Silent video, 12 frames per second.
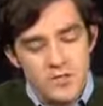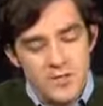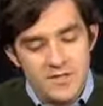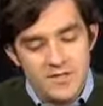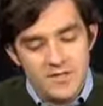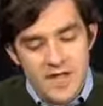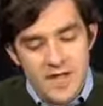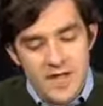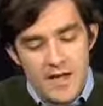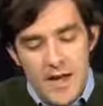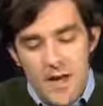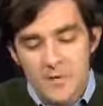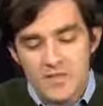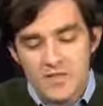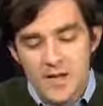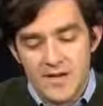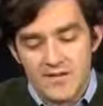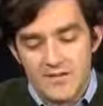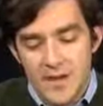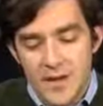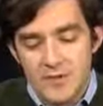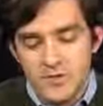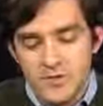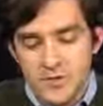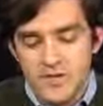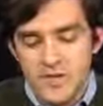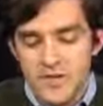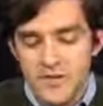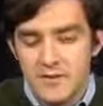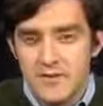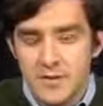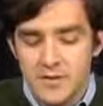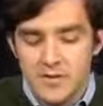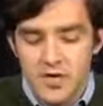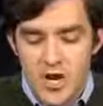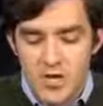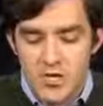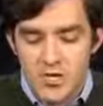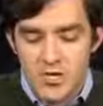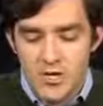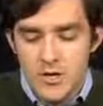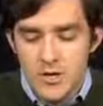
does it say how the size of the House of Representatives can be changed?